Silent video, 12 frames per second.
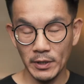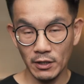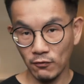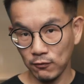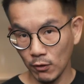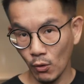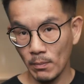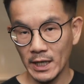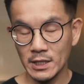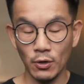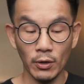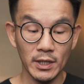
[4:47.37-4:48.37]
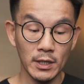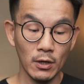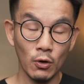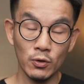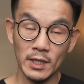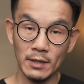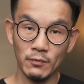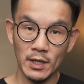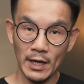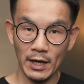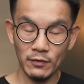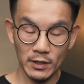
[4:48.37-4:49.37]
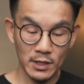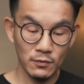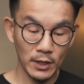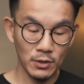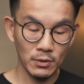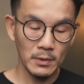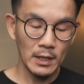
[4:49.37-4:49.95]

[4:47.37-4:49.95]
the Flowmax conical hose that we have in this vacuum,